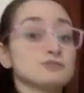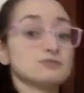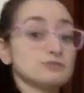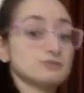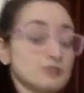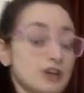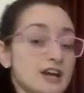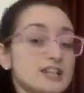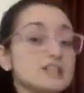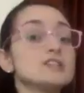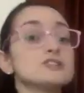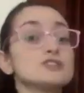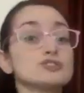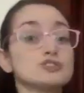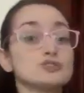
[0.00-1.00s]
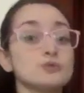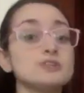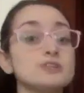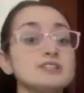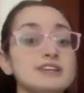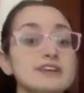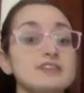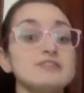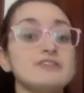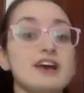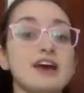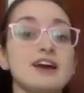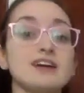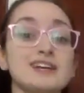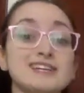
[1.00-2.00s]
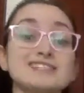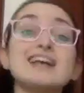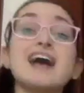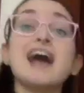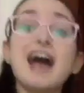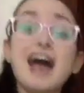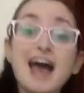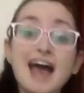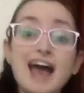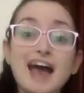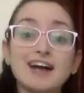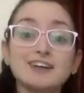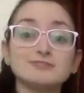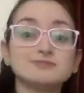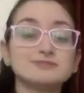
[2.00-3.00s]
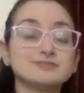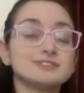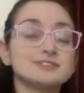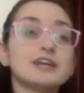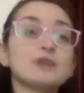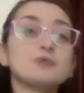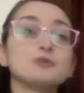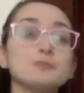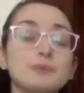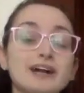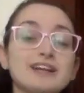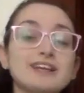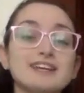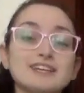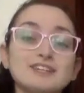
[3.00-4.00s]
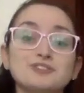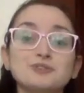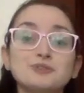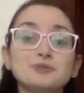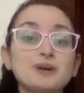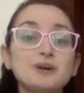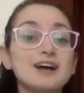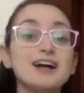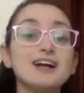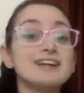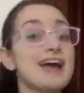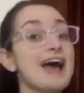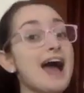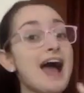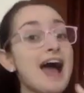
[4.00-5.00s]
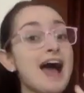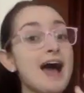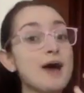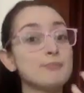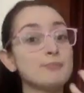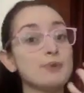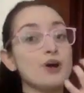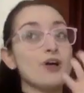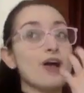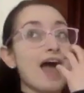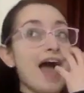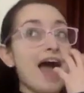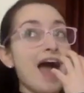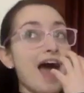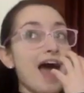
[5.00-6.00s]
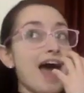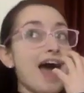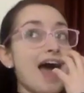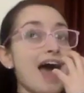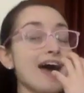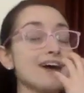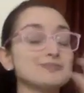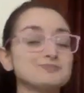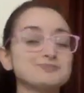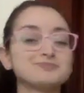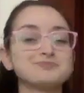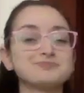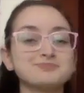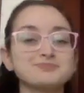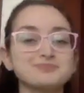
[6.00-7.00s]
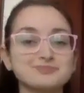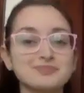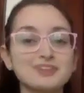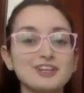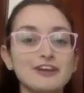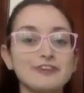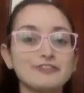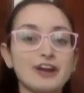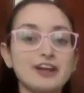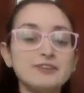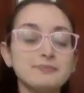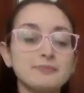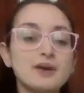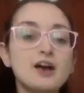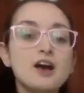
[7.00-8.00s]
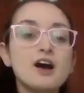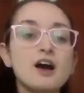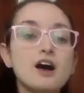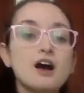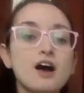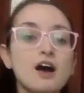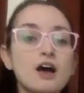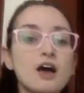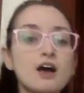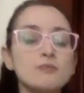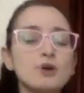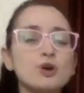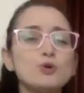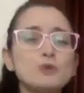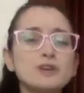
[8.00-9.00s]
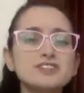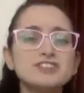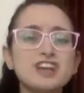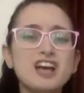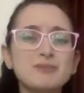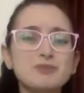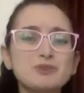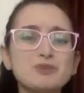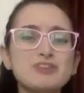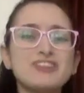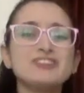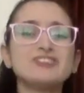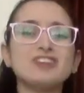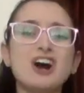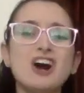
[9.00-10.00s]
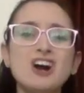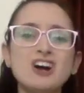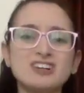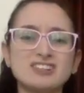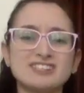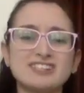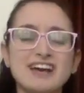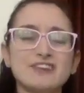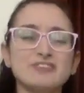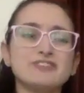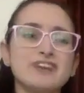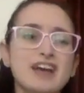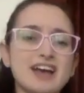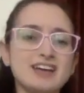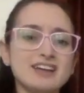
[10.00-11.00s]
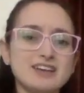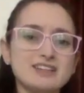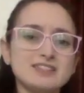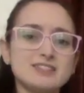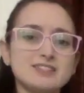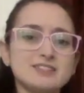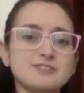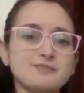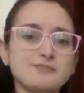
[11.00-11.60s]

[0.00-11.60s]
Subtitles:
Right, the short sound of A is ah, like we're biting into an apple. Ah, ah, right? Who can tell me what the long sound of A is?